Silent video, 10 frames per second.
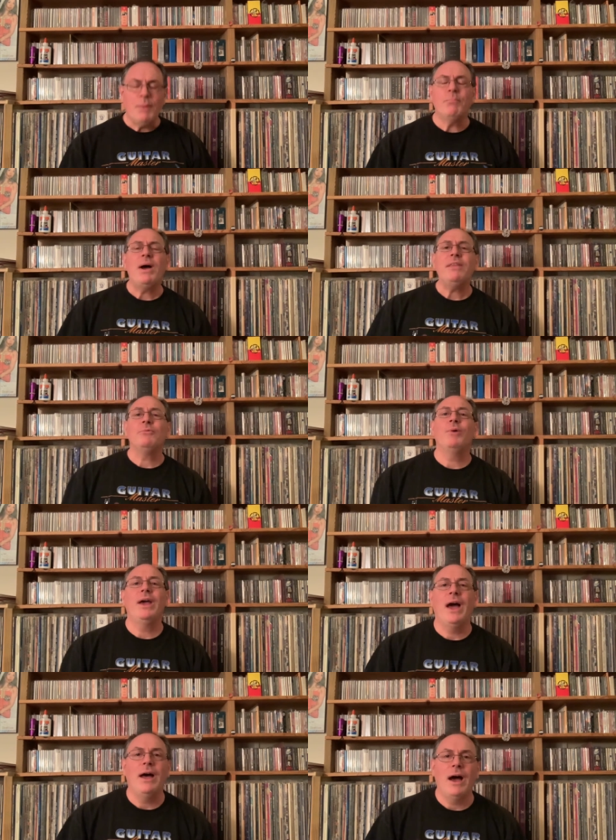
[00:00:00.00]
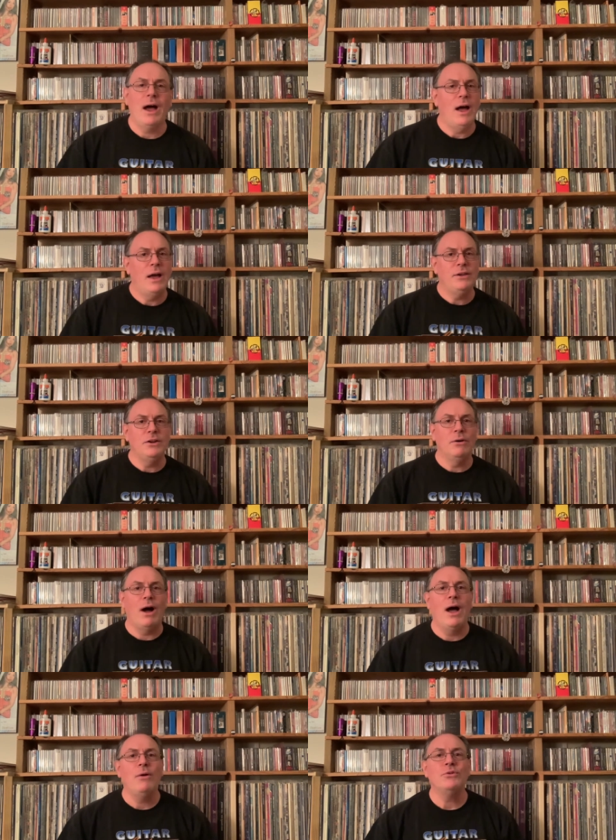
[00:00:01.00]
By the way, you know,
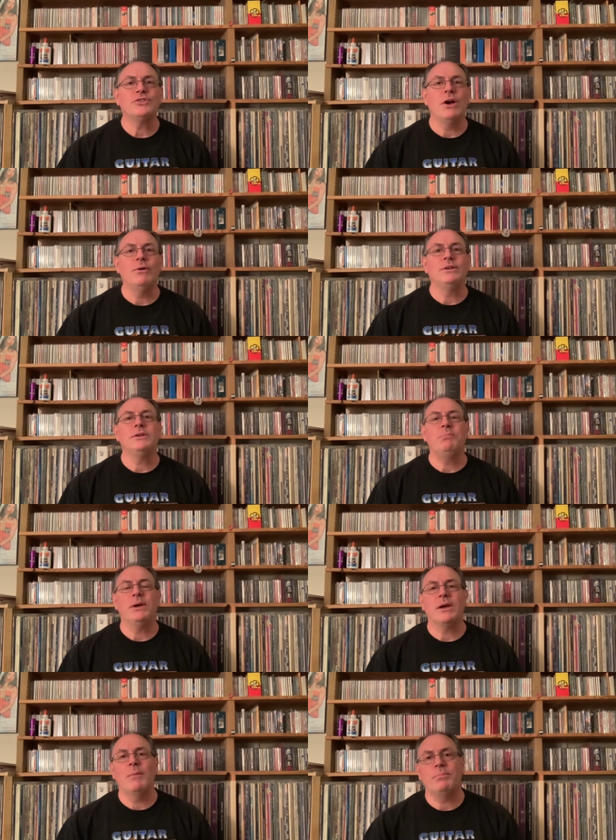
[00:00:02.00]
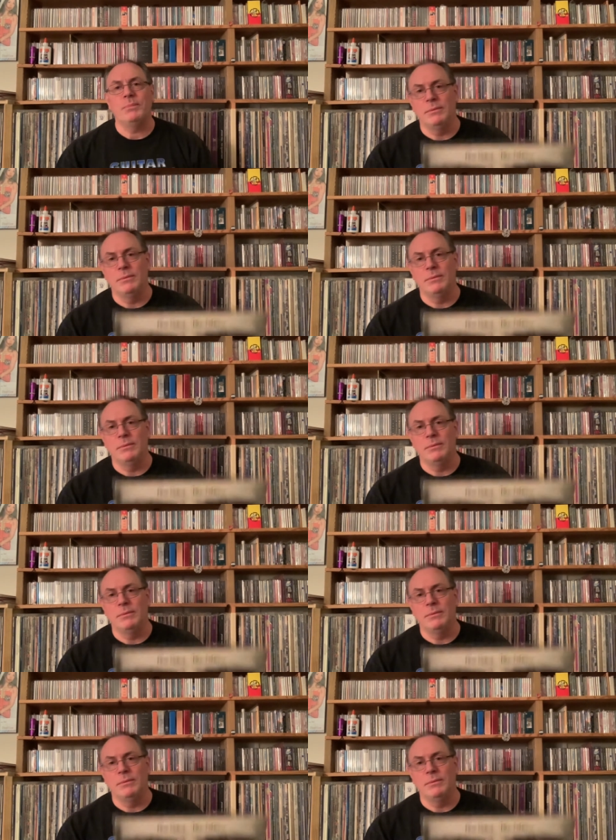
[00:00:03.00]
I was going to pick up